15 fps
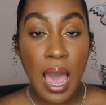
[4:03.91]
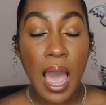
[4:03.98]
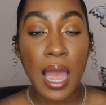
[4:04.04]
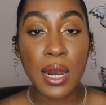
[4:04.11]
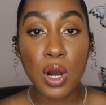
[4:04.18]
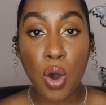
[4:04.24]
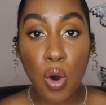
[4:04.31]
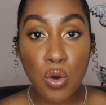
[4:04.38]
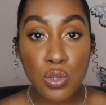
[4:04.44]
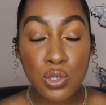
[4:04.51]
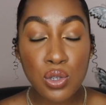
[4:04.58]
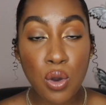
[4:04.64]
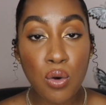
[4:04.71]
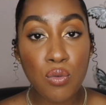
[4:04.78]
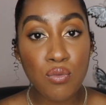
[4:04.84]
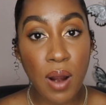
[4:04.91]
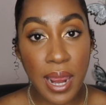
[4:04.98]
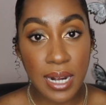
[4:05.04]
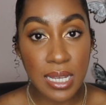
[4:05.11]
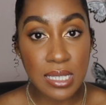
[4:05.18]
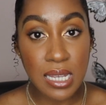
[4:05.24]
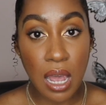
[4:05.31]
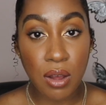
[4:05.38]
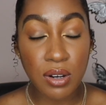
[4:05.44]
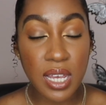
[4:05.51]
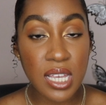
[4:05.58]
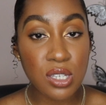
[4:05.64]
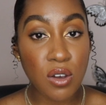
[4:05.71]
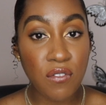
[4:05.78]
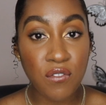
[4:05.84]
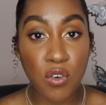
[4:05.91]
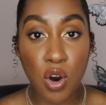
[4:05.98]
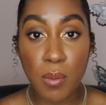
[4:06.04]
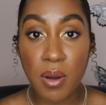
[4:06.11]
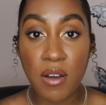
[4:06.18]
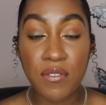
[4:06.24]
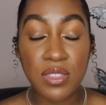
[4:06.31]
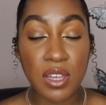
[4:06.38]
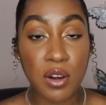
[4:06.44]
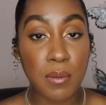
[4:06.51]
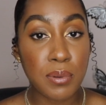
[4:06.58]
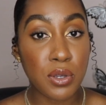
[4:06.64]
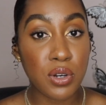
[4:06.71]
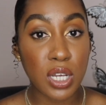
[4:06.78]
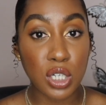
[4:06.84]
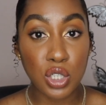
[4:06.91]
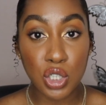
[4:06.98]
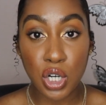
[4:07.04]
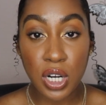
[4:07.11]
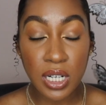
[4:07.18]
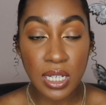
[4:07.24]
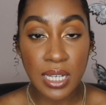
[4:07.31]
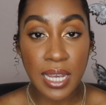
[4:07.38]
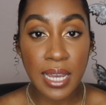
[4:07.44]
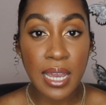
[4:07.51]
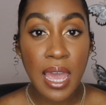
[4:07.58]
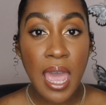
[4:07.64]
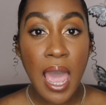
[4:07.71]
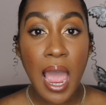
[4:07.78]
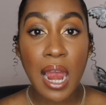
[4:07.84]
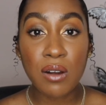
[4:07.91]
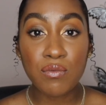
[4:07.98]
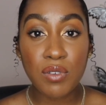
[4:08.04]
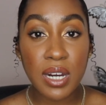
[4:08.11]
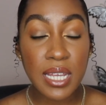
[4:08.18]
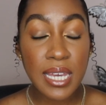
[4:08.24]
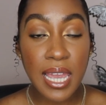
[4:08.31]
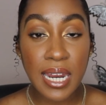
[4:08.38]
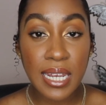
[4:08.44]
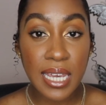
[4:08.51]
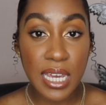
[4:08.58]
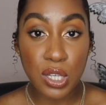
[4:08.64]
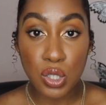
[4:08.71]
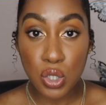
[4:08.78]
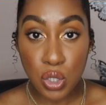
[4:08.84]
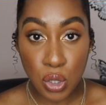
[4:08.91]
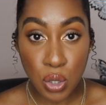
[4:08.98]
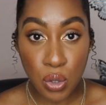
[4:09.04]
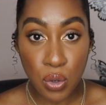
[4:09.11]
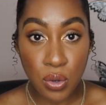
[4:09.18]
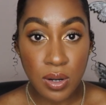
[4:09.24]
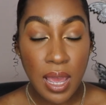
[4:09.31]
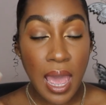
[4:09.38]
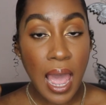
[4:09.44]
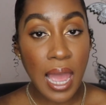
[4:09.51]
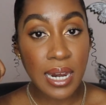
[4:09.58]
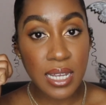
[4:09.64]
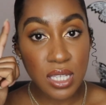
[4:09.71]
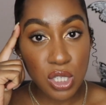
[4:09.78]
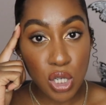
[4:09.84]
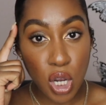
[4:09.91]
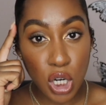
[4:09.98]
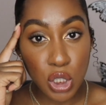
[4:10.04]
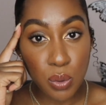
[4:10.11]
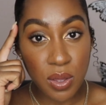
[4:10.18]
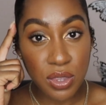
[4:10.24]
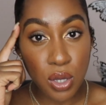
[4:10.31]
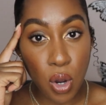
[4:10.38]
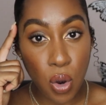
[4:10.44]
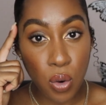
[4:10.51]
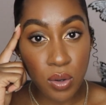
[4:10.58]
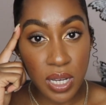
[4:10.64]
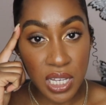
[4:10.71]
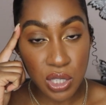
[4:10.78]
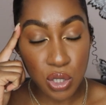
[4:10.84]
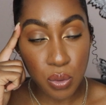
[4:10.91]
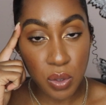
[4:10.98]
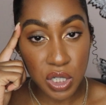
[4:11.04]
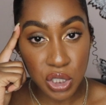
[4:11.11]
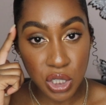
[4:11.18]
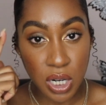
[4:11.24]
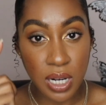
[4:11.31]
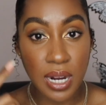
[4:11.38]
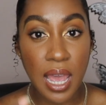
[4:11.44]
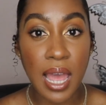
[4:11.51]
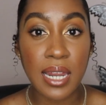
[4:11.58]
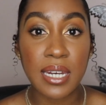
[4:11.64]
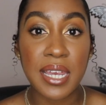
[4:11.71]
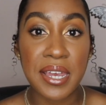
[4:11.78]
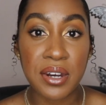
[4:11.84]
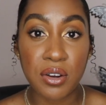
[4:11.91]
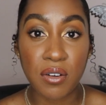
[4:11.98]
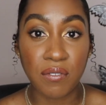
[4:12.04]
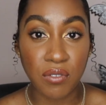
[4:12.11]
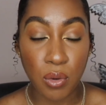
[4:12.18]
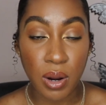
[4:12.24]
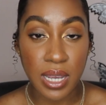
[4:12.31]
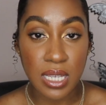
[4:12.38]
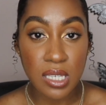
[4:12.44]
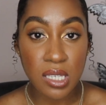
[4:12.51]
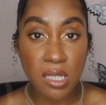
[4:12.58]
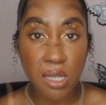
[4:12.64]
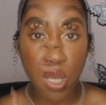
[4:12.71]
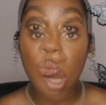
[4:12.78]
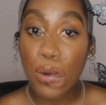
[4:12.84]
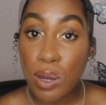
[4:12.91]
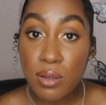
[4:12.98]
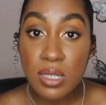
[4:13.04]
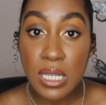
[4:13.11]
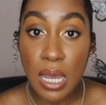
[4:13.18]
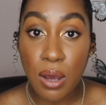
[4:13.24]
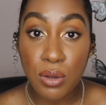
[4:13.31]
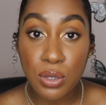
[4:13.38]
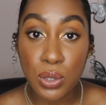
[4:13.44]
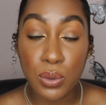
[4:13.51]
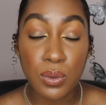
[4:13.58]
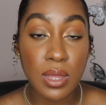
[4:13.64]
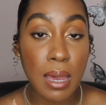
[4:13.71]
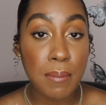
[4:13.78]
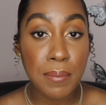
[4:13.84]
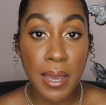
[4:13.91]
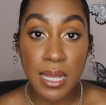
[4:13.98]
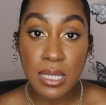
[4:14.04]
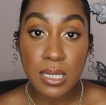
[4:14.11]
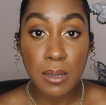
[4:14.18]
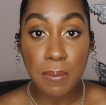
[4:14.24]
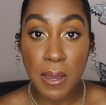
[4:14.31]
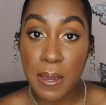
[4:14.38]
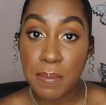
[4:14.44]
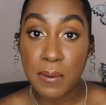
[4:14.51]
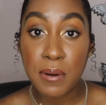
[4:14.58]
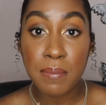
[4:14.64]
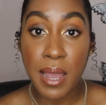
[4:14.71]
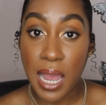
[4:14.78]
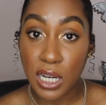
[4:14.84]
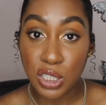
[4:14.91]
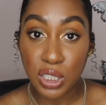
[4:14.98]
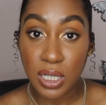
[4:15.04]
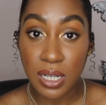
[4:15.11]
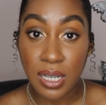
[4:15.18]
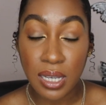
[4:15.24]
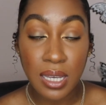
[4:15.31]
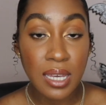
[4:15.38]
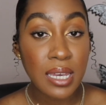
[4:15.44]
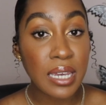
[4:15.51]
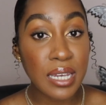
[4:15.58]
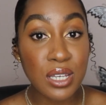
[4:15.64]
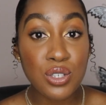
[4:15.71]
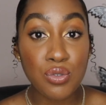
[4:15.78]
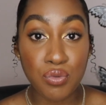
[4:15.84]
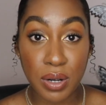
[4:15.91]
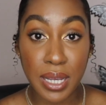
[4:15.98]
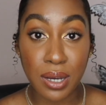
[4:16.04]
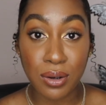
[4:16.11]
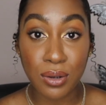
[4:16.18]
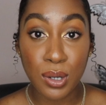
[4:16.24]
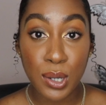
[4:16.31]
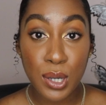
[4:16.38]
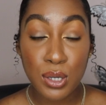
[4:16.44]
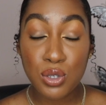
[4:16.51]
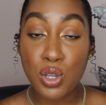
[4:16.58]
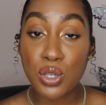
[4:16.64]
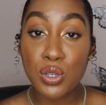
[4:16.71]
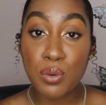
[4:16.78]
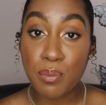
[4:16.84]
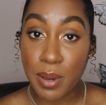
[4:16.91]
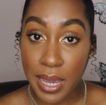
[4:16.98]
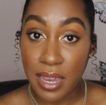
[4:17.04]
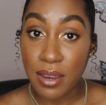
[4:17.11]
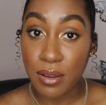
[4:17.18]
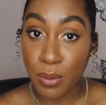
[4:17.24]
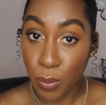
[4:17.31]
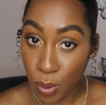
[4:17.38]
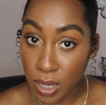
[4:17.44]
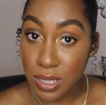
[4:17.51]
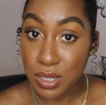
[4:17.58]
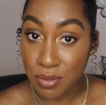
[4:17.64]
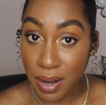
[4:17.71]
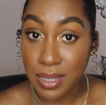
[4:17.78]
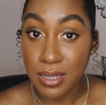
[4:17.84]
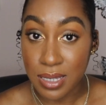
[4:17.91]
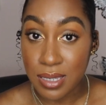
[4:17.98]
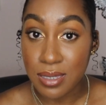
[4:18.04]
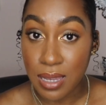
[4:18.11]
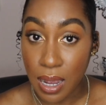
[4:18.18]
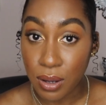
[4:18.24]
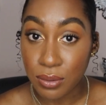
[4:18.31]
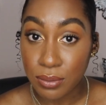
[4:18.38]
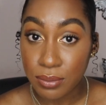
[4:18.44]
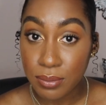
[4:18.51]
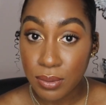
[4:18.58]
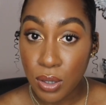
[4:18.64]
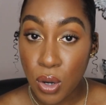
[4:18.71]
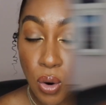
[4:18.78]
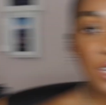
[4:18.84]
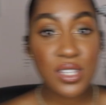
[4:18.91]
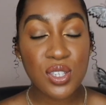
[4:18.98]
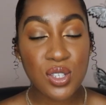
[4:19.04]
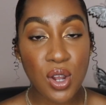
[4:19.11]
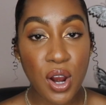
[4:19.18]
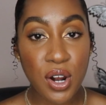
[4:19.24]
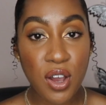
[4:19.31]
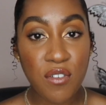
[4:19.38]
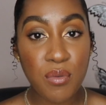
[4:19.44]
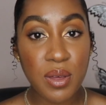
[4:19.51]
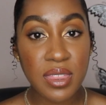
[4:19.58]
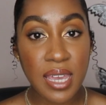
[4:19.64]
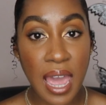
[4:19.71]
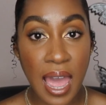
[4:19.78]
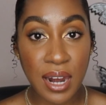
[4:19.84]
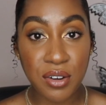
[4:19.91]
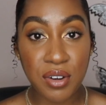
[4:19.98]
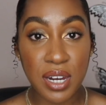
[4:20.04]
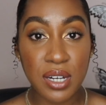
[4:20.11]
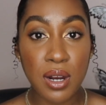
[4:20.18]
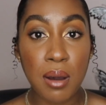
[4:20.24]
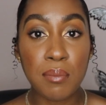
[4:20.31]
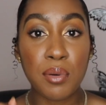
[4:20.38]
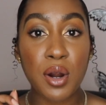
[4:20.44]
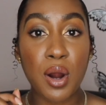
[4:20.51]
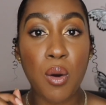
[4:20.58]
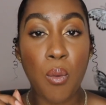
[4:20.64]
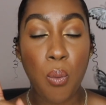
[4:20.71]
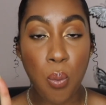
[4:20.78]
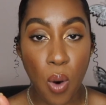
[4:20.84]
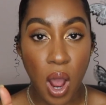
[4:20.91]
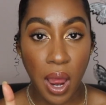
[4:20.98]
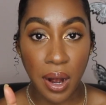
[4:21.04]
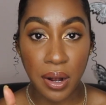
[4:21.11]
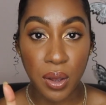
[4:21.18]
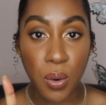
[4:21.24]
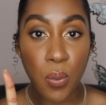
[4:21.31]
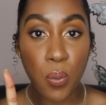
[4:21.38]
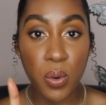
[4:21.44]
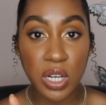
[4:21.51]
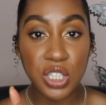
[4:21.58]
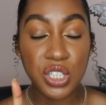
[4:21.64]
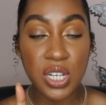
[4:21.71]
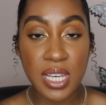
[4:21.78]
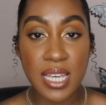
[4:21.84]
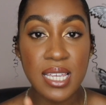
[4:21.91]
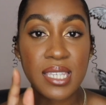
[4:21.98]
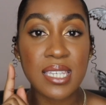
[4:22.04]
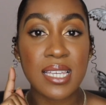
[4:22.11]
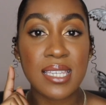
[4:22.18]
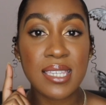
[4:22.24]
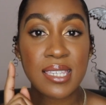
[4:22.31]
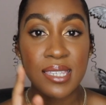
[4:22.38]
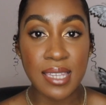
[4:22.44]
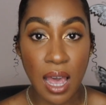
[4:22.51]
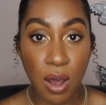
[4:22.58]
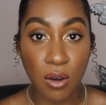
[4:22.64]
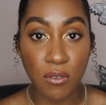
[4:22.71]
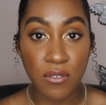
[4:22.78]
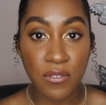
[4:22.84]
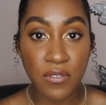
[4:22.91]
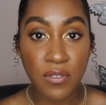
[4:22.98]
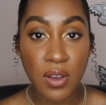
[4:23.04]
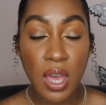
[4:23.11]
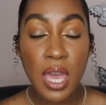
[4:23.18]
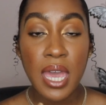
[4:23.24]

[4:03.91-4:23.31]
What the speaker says: And also, writing down is a form of therapeutic journaling and really getting in tune and in touch with your own intuition and inner voice. I will tell you that pen to paper magic is real, so you may want to write these down. We're gonna start off with category number one, which is self.